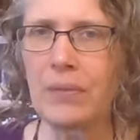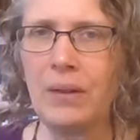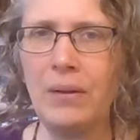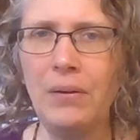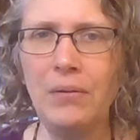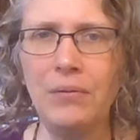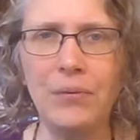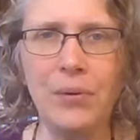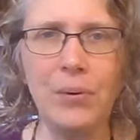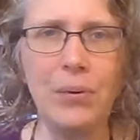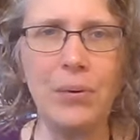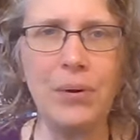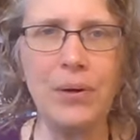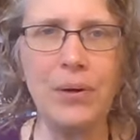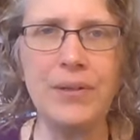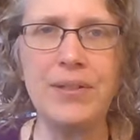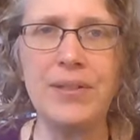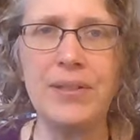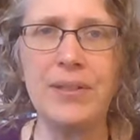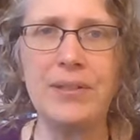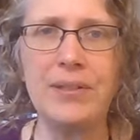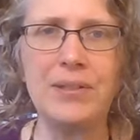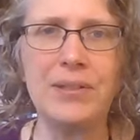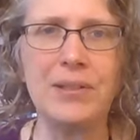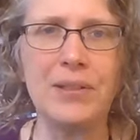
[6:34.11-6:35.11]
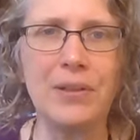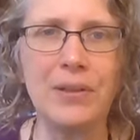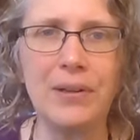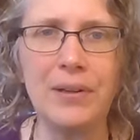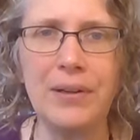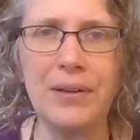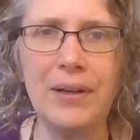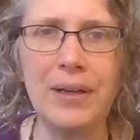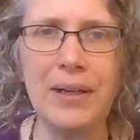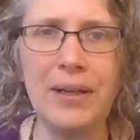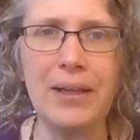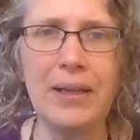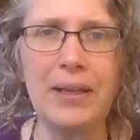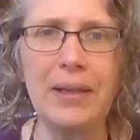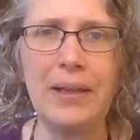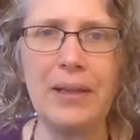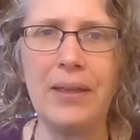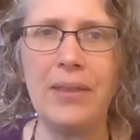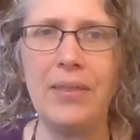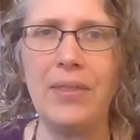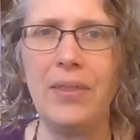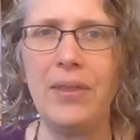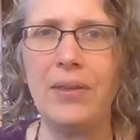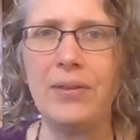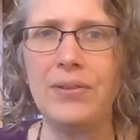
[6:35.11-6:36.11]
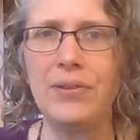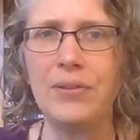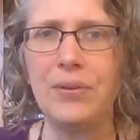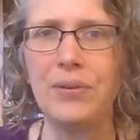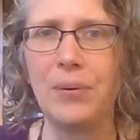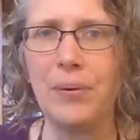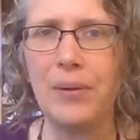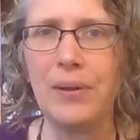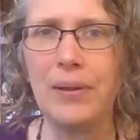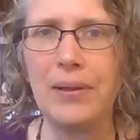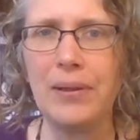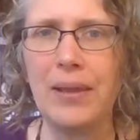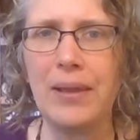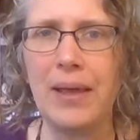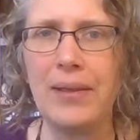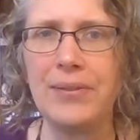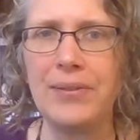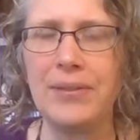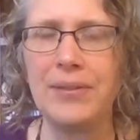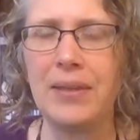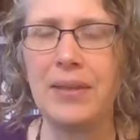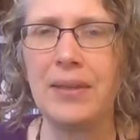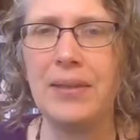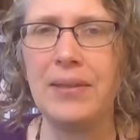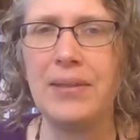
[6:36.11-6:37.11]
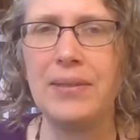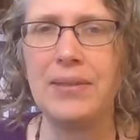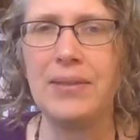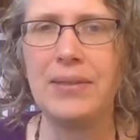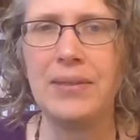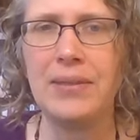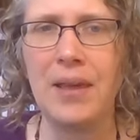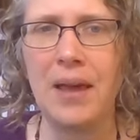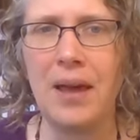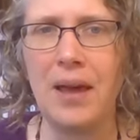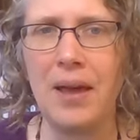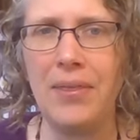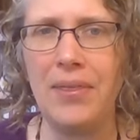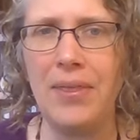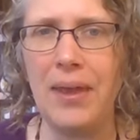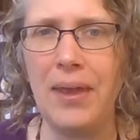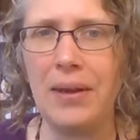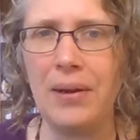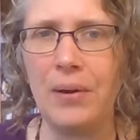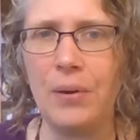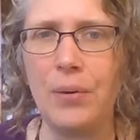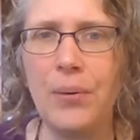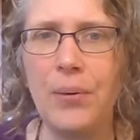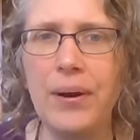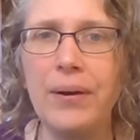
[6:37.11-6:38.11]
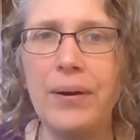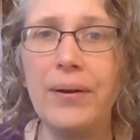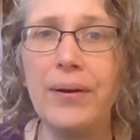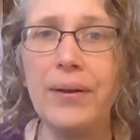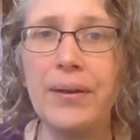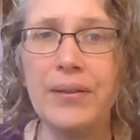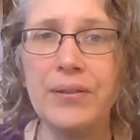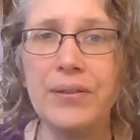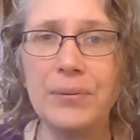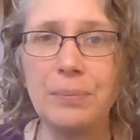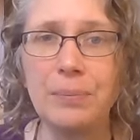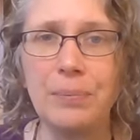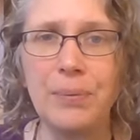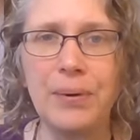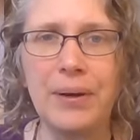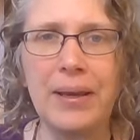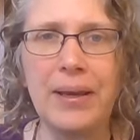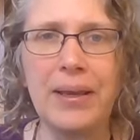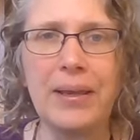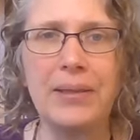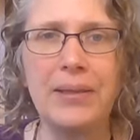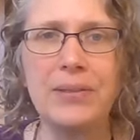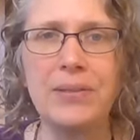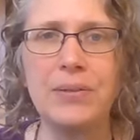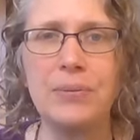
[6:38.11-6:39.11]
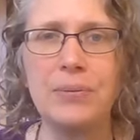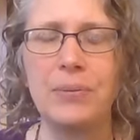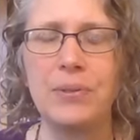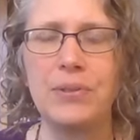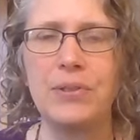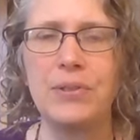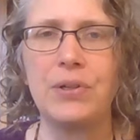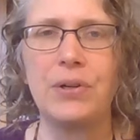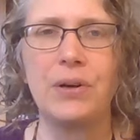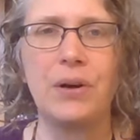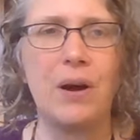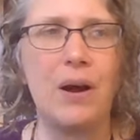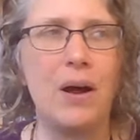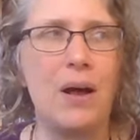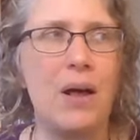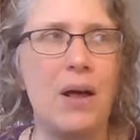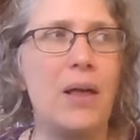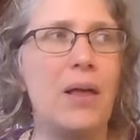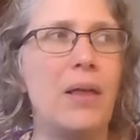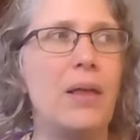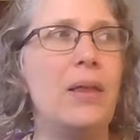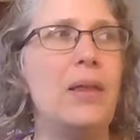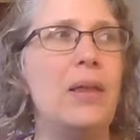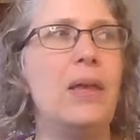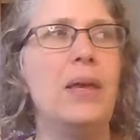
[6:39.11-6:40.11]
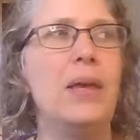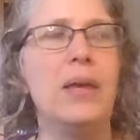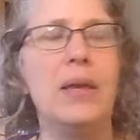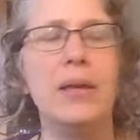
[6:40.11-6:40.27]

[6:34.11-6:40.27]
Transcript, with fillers: of course, is learning the soul lessons uh, that Aquarius brings, which are all